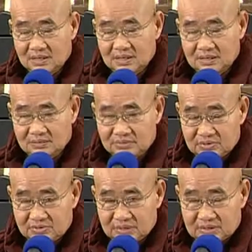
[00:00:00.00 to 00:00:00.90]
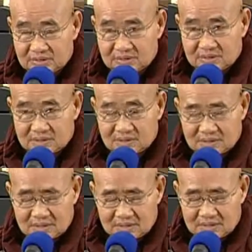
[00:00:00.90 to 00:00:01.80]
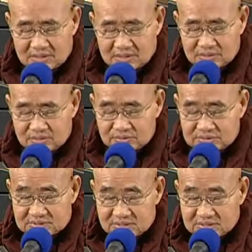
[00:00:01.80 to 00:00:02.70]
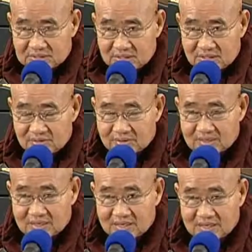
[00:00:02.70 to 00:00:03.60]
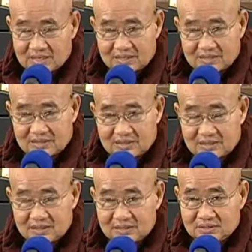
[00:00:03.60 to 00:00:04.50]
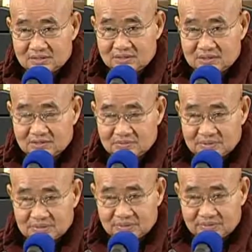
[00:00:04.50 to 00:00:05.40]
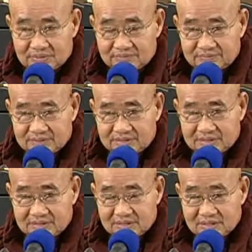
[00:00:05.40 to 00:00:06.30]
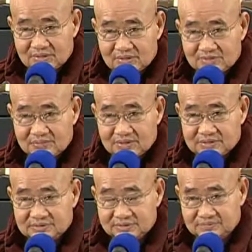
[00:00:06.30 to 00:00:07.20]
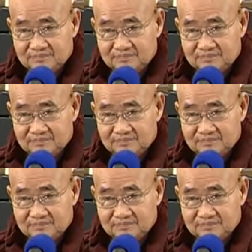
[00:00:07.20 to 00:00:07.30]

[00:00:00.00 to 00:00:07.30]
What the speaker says: If you want to see yellow color, then your nimitta will become yellow very soon.